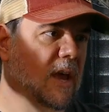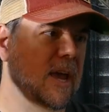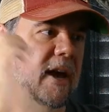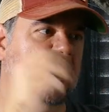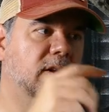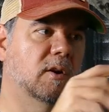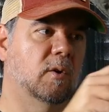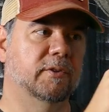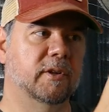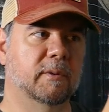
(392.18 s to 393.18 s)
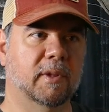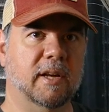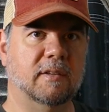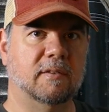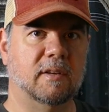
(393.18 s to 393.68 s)
and holds it into
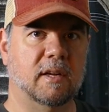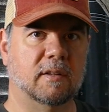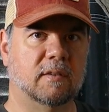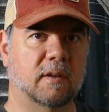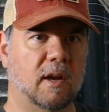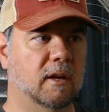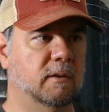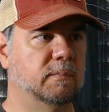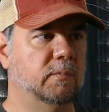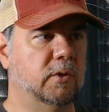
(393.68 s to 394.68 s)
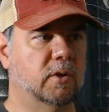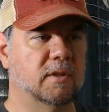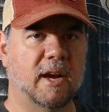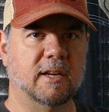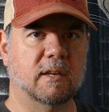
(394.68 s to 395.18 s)
place. It's um, you can
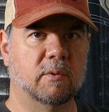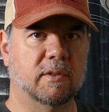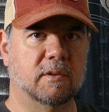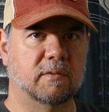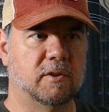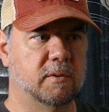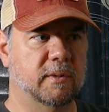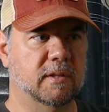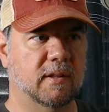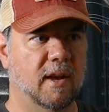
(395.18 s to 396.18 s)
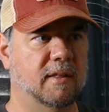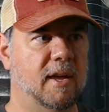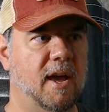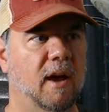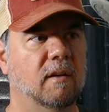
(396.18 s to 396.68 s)
tighten it with this fisherman's knot
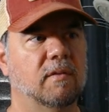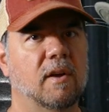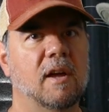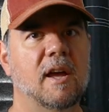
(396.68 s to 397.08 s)
they have.